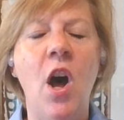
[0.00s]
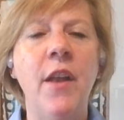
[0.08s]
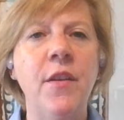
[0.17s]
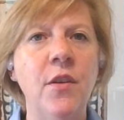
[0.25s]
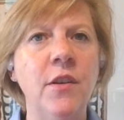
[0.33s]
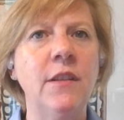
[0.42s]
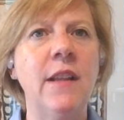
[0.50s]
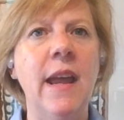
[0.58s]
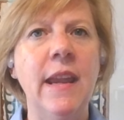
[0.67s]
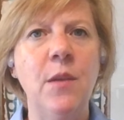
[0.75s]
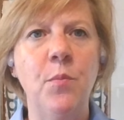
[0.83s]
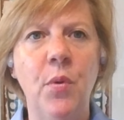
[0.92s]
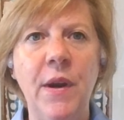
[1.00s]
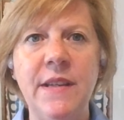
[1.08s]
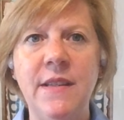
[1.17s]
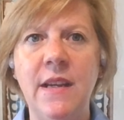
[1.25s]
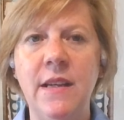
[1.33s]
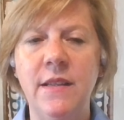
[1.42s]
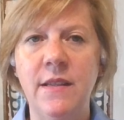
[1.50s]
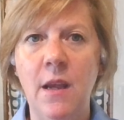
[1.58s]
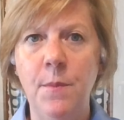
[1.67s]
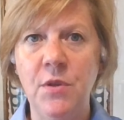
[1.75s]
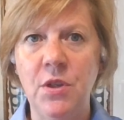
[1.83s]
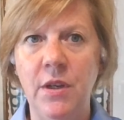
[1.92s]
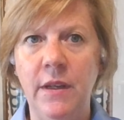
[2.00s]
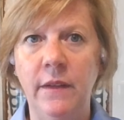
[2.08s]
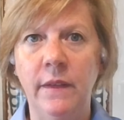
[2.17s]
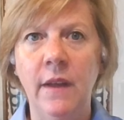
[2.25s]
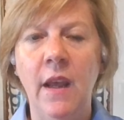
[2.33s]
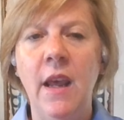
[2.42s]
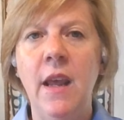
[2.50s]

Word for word: underlying pricing assumptions